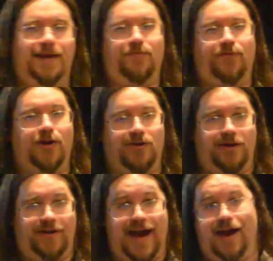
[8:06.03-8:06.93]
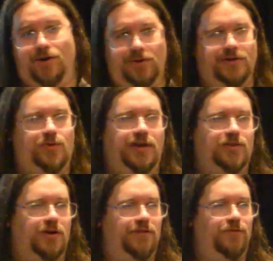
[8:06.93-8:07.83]
further now in
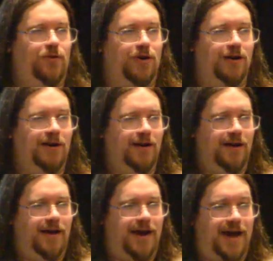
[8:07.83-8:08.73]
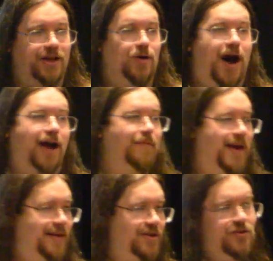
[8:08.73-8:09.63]
2024, and you
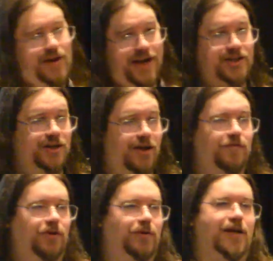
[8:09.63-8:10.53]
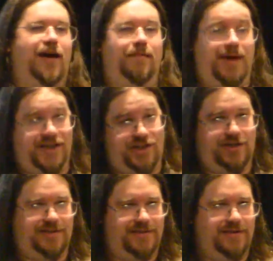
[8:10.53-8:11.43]
automate the creation of those
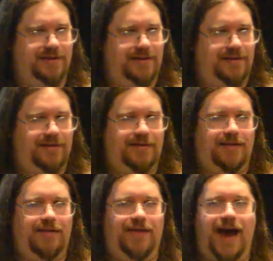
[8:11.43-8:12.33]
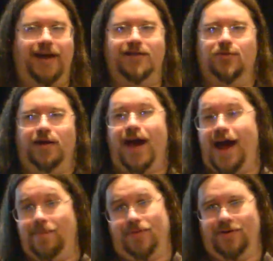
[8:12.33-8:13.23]
automations. That is what
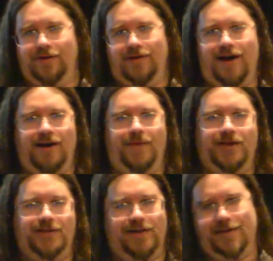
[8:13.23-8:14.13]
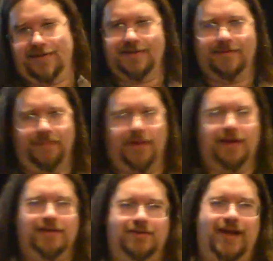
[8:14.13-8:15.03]
hyper automation is.
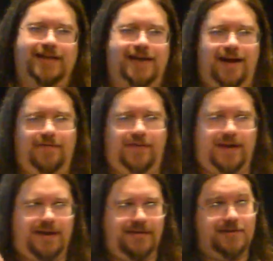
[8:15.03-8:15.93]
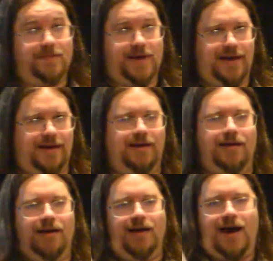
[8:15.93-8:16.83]
So that's kind of the, to me,
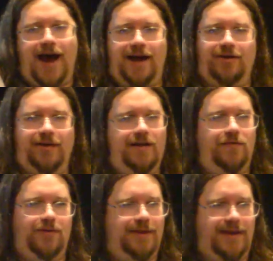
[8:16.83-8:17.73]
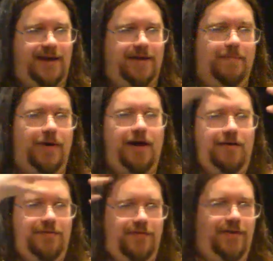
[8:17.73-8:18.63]
higher level thing above,